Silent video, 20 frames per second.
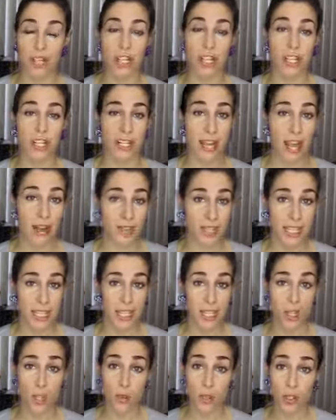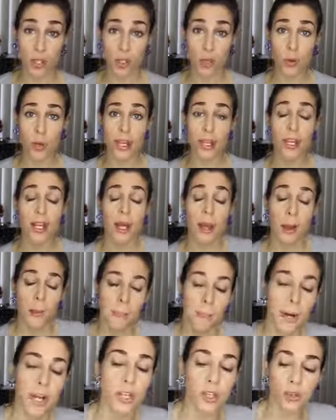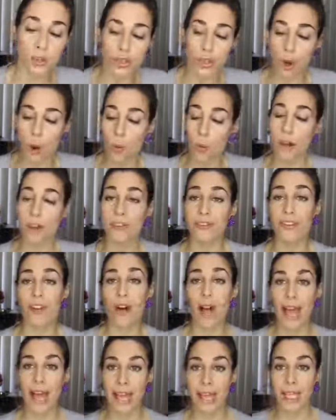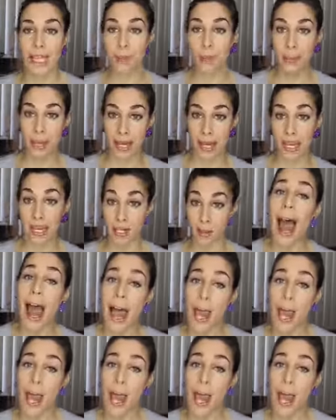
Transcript: You're going to have to get used to it, but you don't want to feel any pain.